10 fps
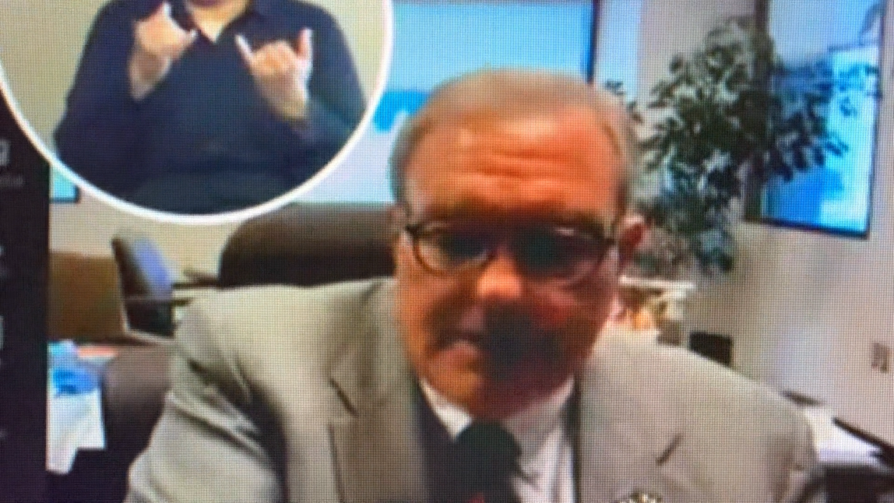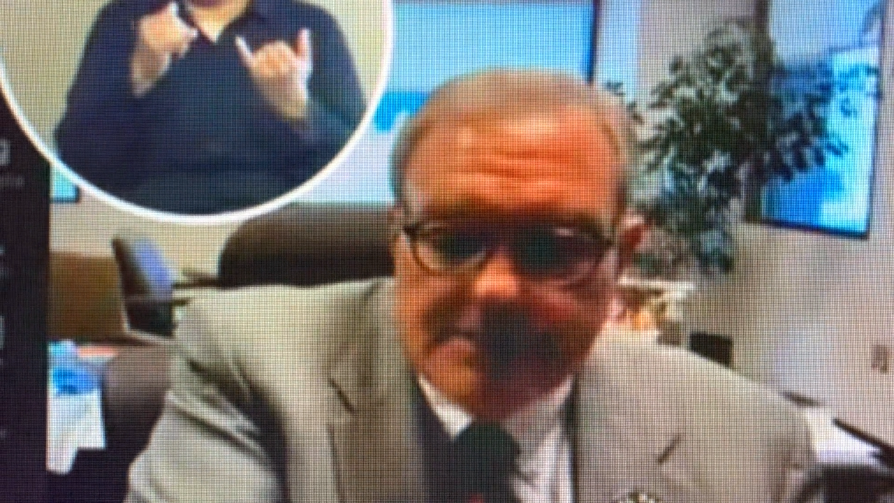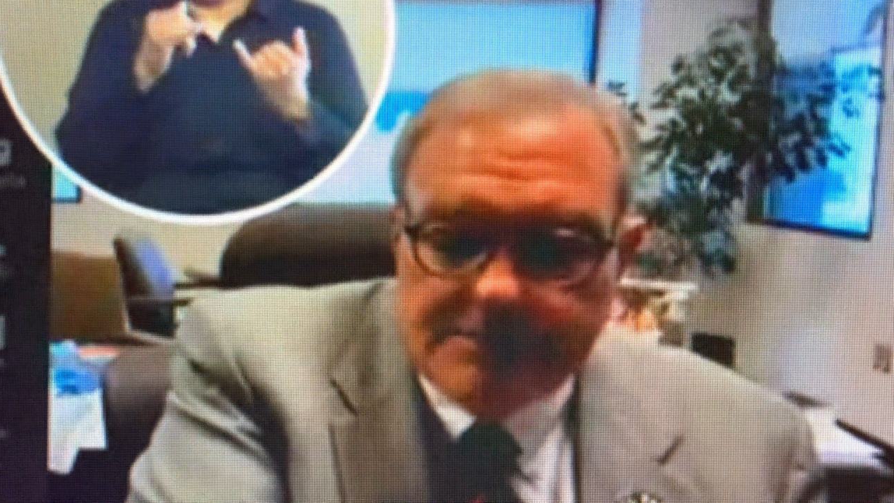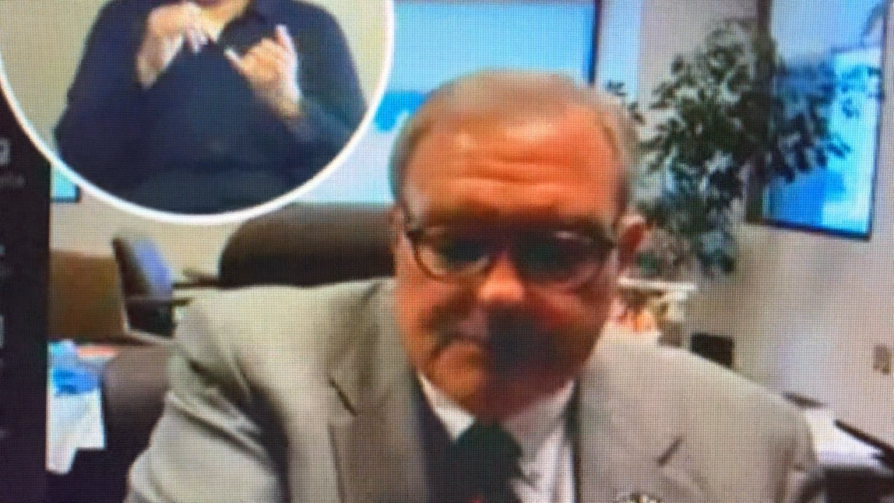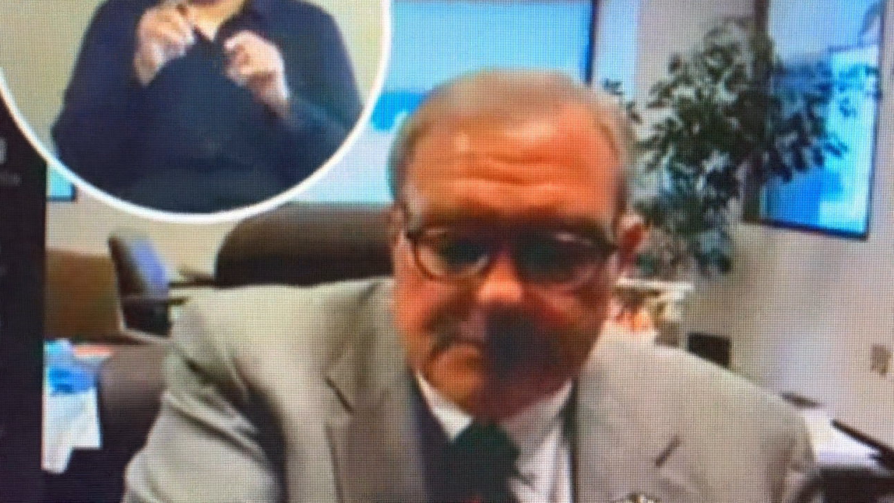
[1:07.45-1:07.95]

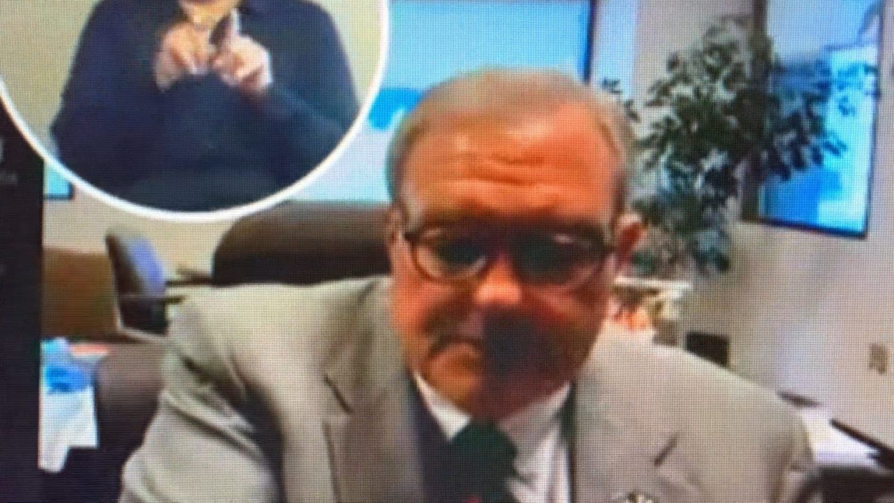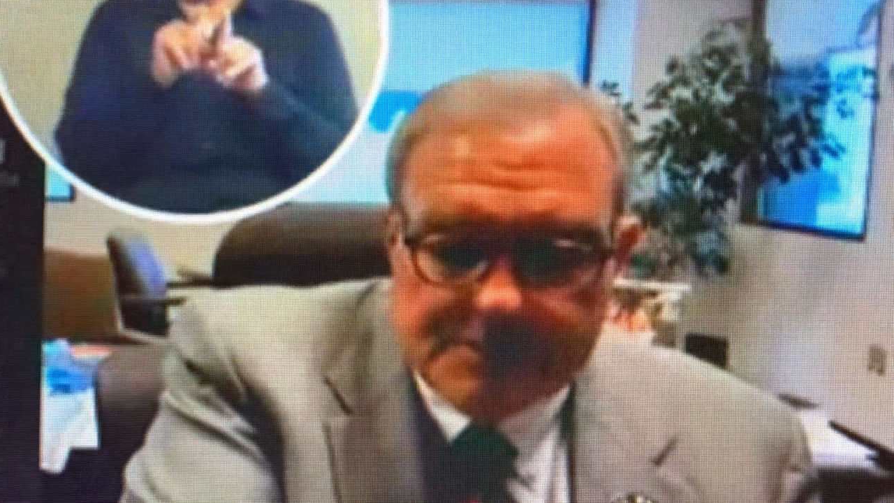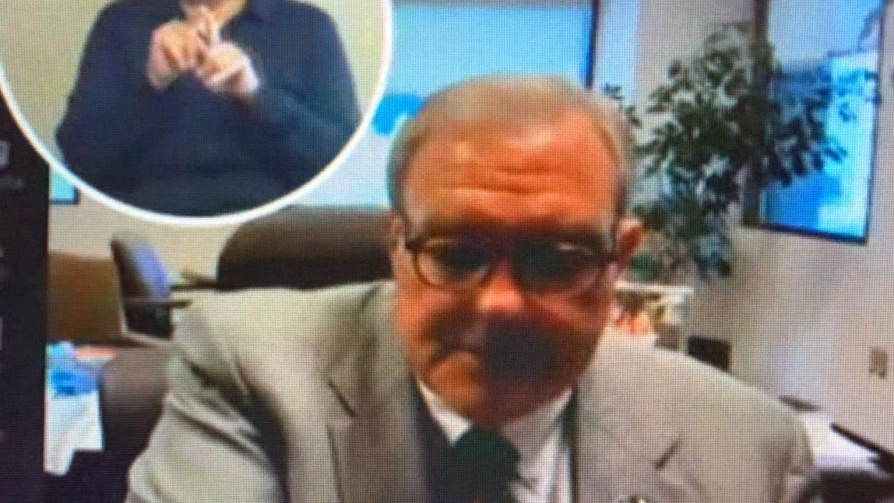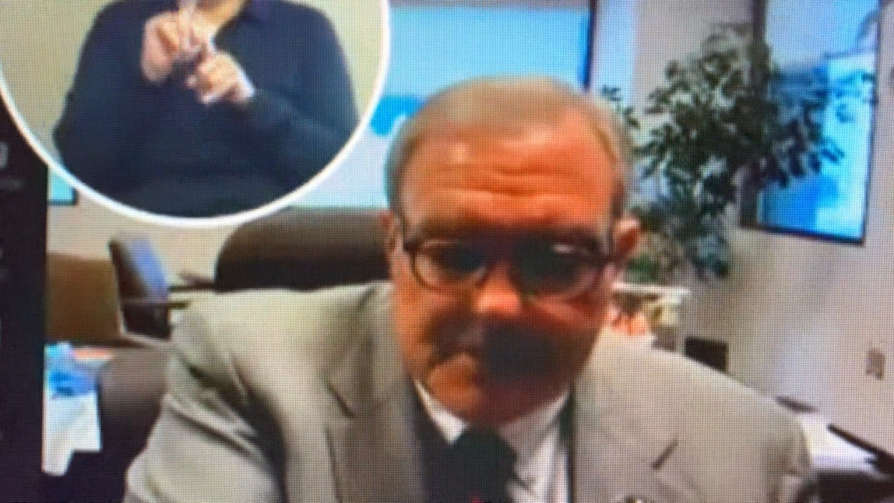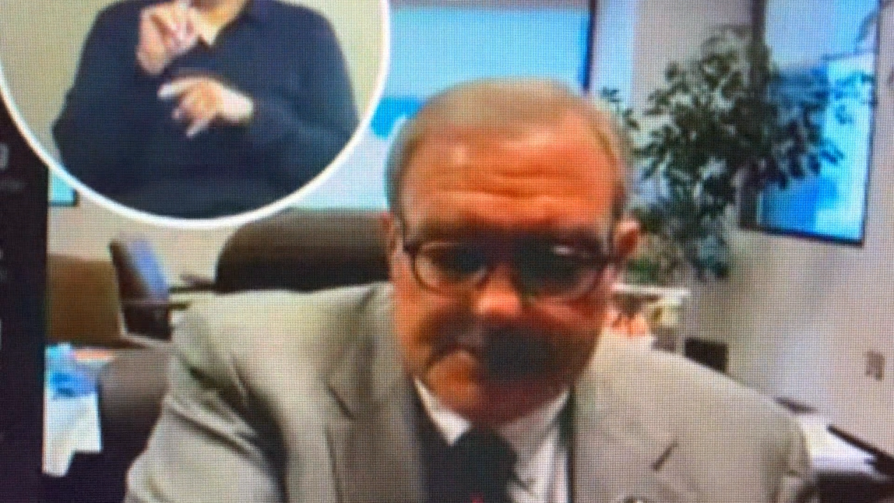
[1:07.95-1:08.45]
It is
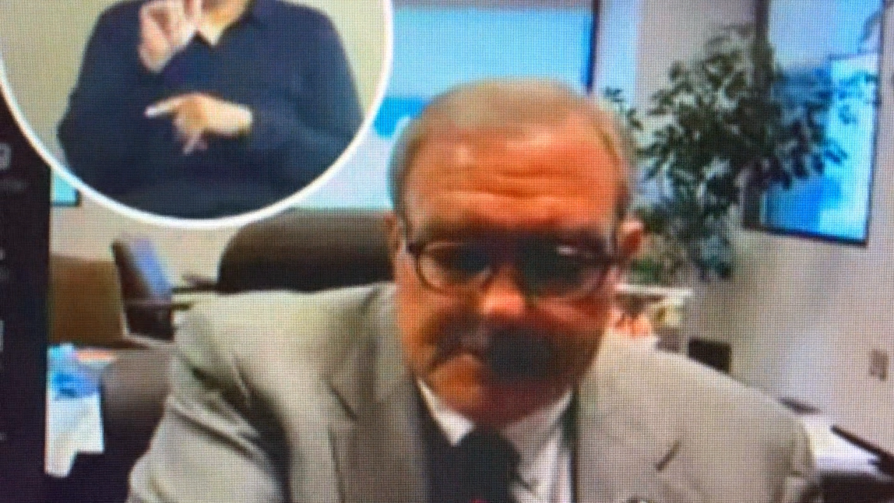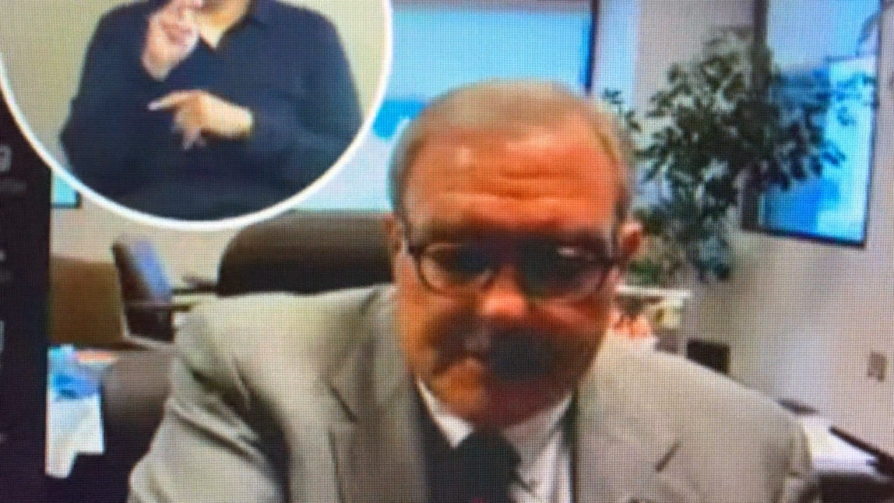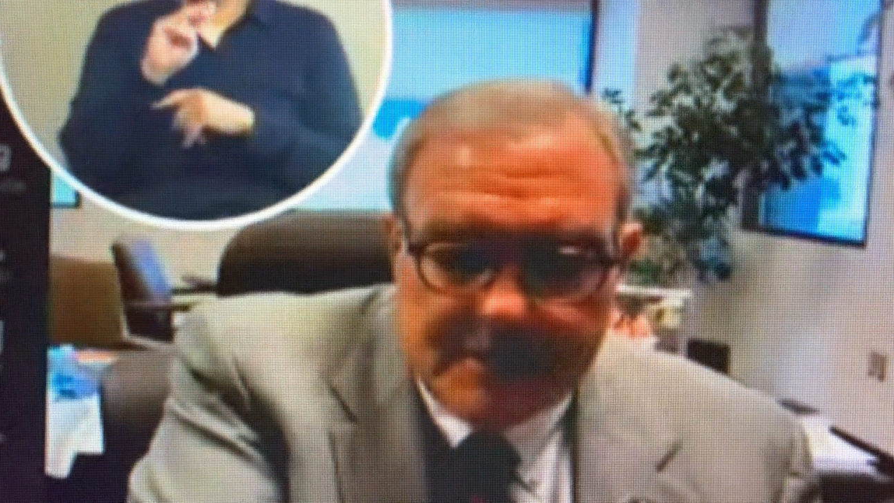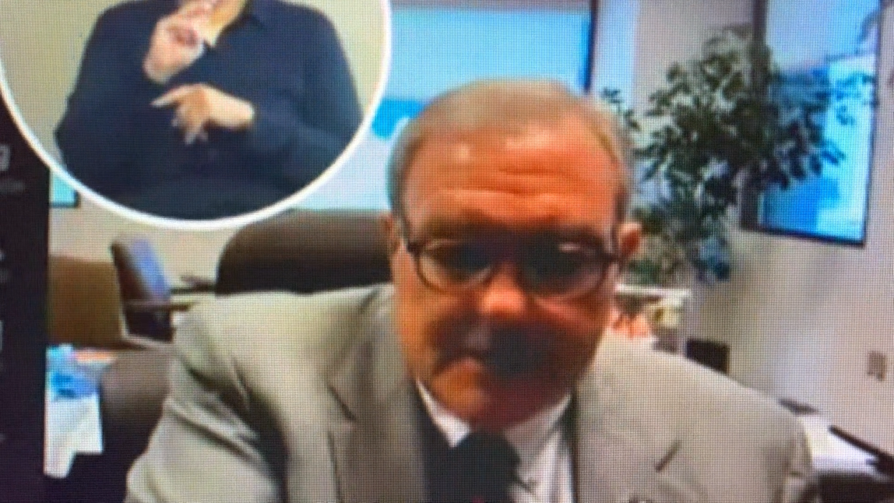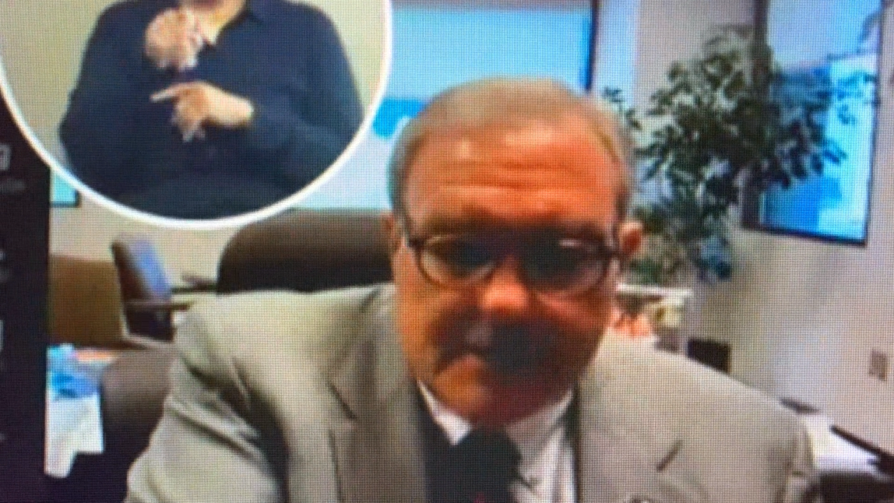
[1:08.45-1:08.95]
pure
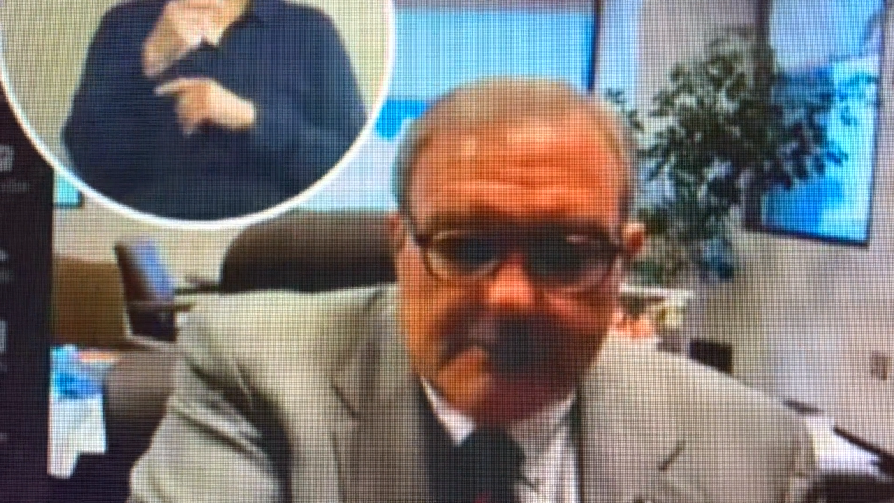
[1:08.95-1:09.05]
discussion.